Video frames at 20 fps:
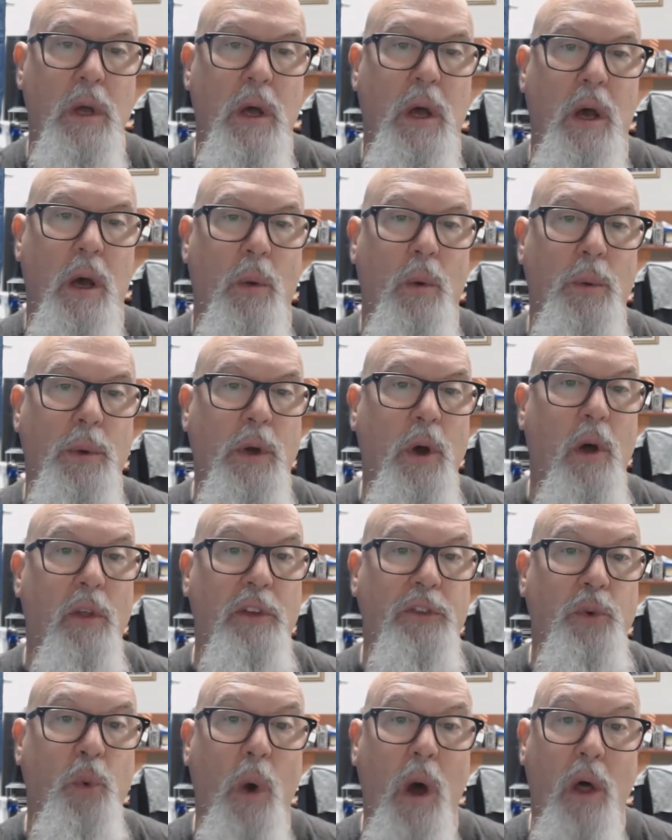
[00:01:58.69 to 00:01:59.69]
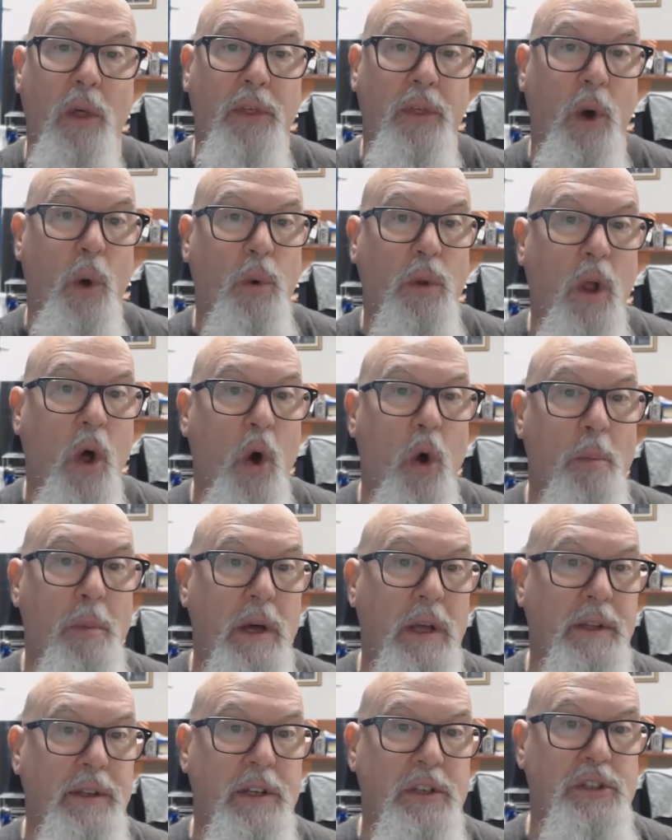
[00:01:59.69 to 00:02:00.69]
what we call the 12th
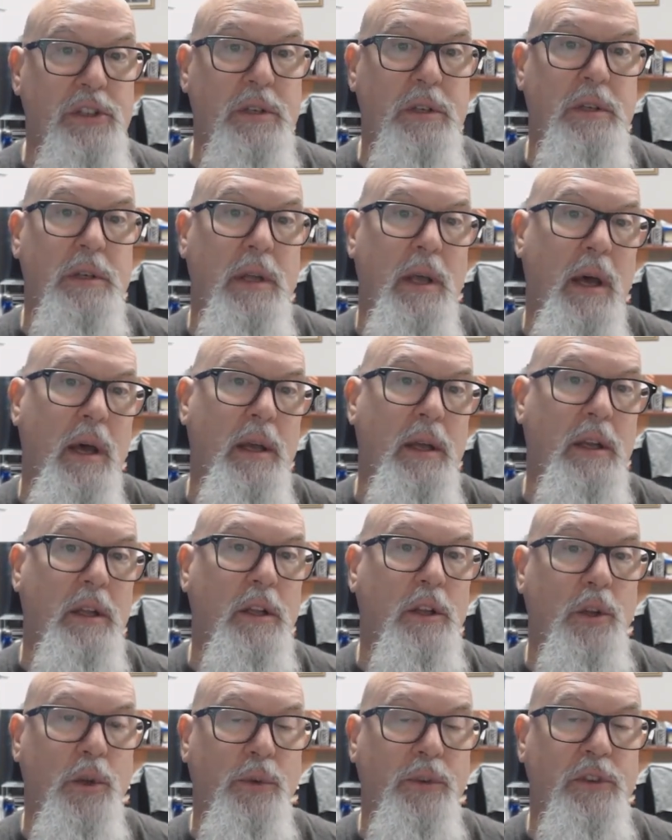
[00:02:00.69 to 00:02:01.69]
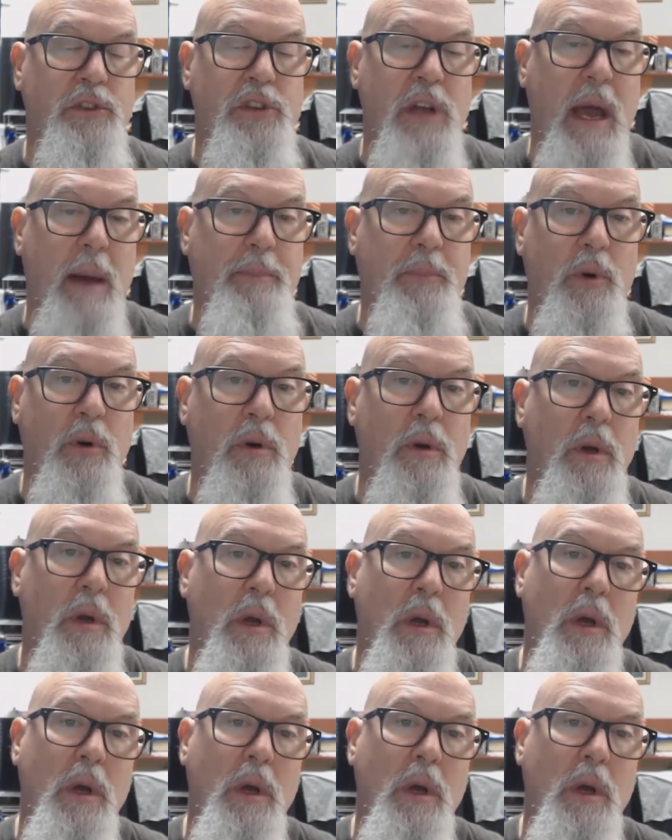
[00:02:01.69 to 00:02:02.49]
Oklahoma edition. It includes a chapter